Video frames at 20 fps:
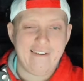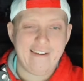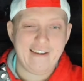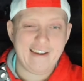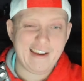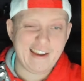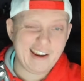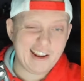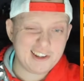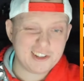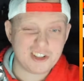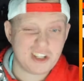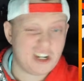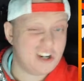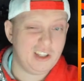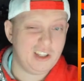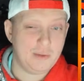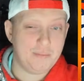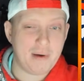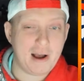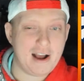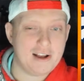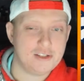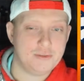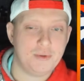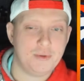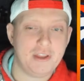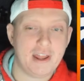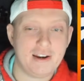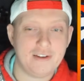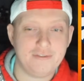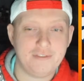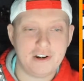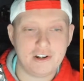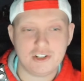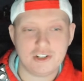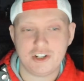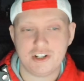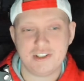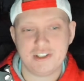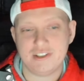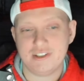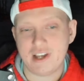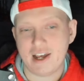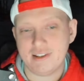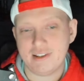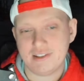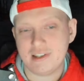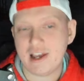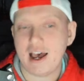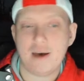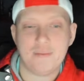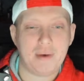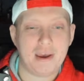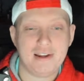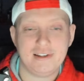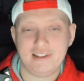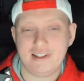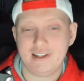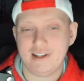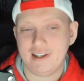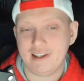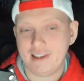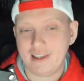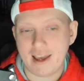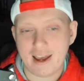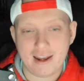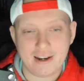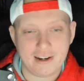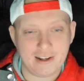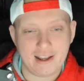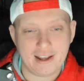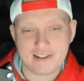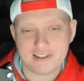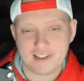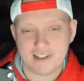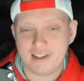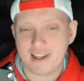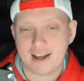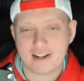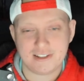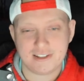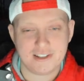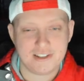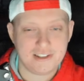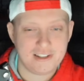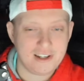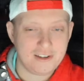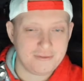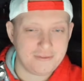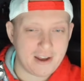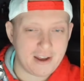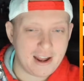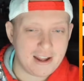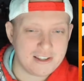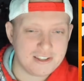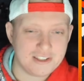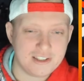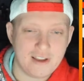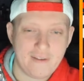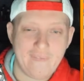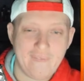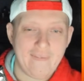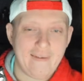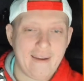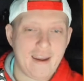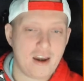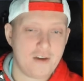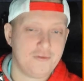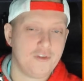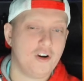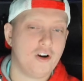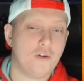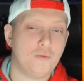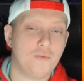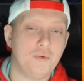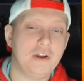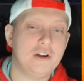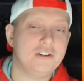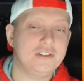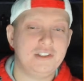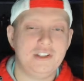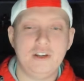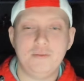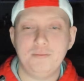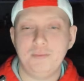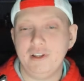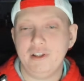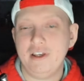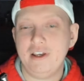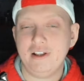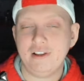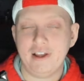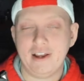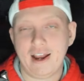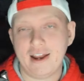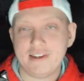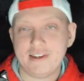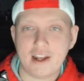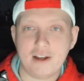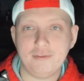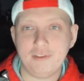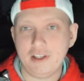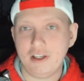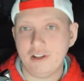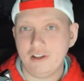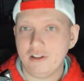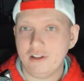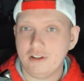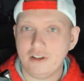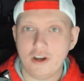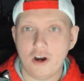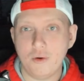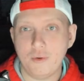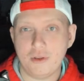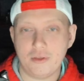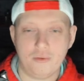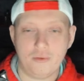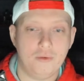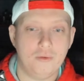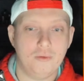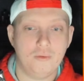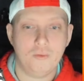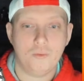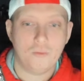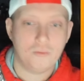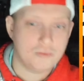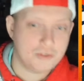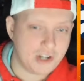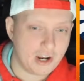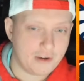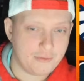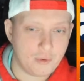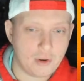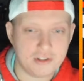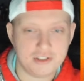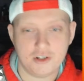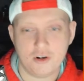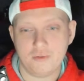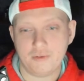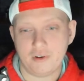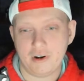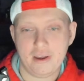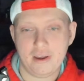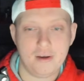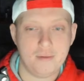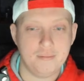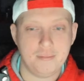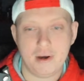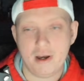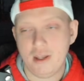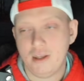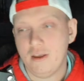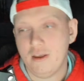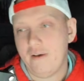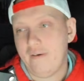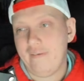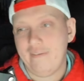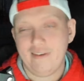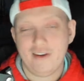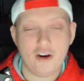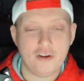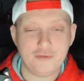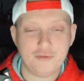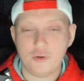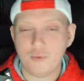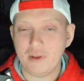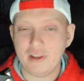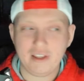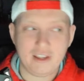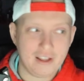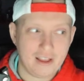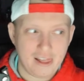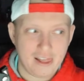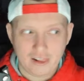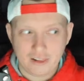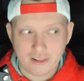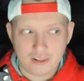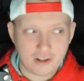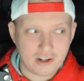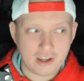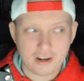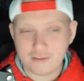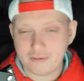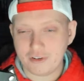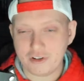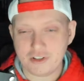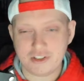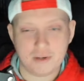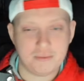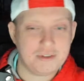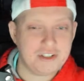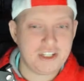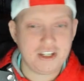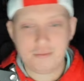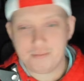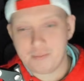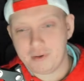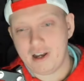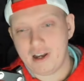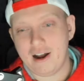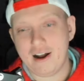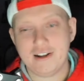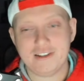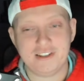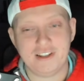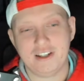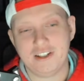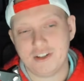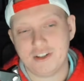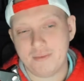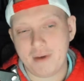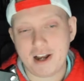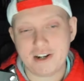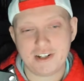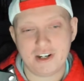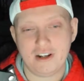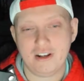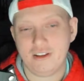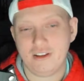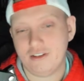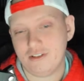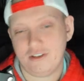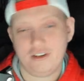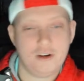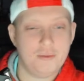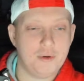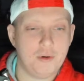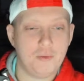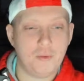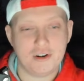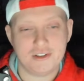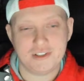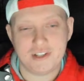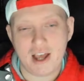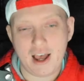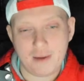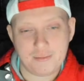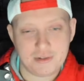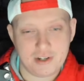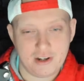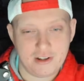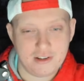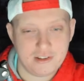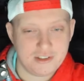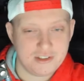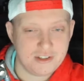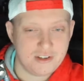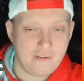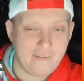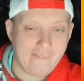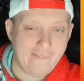It is certainly possible that he finishes inside the top 18 again against the Texans defense. And if you're in a real deep league, like, I definitely go with Jeff Wilson over him. But, you know, if you're really looking for some deep cuts like Samaje, there could be worse options.